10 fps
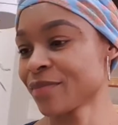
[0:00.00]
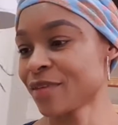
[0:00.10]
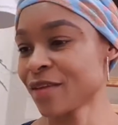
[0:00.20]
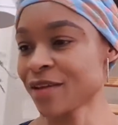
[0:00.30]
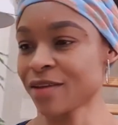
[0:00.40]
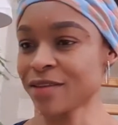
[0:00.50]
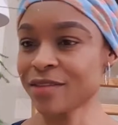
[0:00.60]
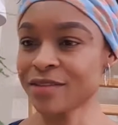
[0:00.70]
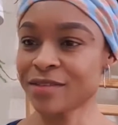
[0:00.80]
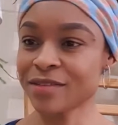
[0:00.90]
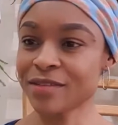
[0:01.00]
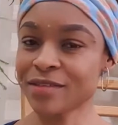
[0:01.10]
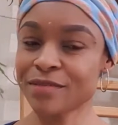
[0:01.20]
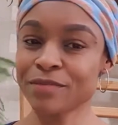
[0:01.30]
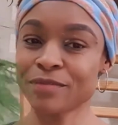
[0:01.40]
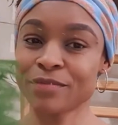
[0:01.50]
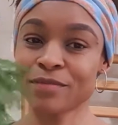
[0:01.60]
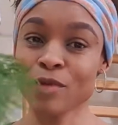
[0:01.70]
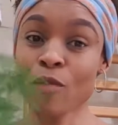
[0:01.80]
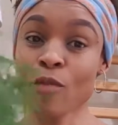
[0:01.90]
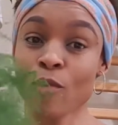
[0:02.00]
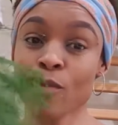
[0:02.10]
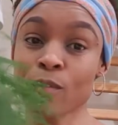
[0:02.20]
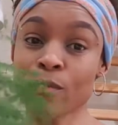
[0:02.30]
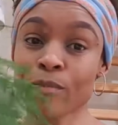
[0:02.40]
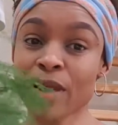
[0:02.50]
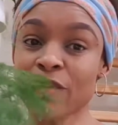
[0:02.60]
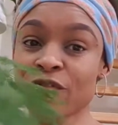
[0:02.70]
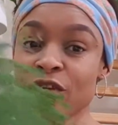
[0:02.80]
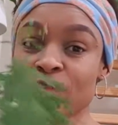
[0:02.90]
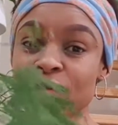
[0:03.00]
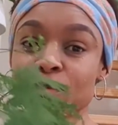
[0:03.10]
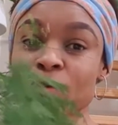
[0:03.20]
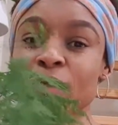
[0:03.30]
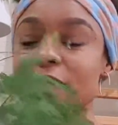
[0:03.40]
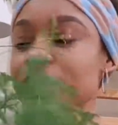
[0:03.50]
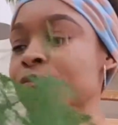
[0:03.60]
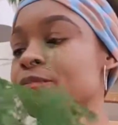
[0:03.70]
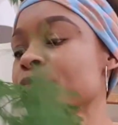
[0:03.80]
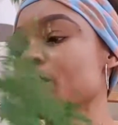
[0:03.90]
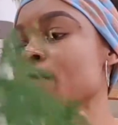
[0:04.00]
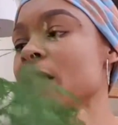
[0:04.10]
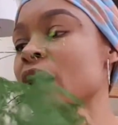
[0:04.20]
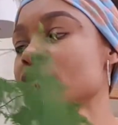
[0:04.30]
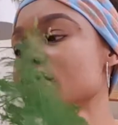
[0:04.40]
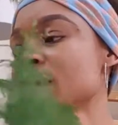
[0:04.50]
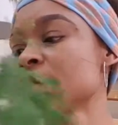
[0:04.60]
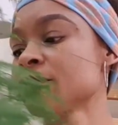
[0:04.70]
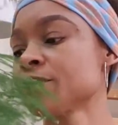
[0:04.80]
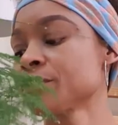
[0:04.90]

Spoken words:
this is my favorite. Probably I would say